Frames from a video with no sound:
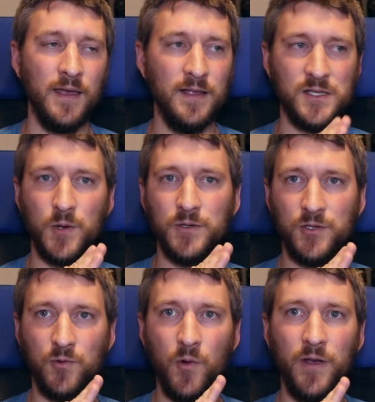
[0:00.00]
and so I was
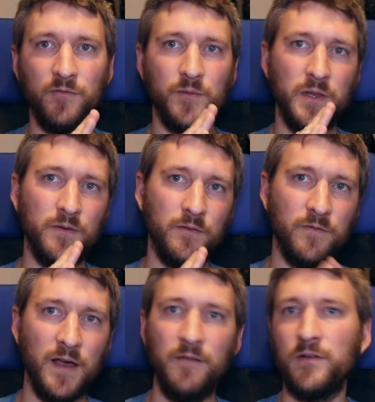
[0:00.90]
growing from
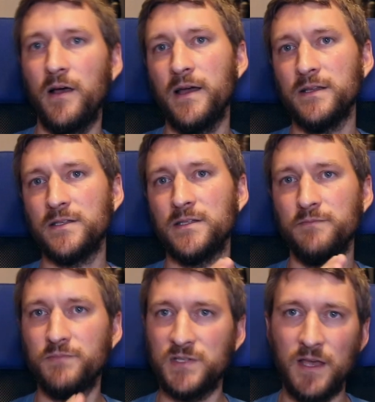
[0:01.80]
5 clients to
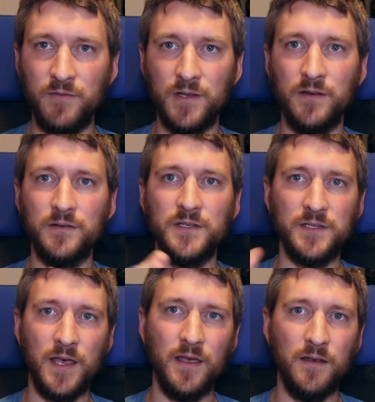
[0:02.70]
7 to
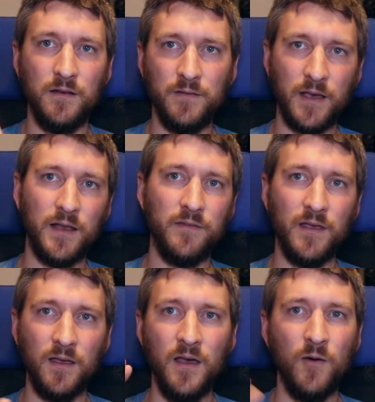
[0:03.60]
10, that kind of thing.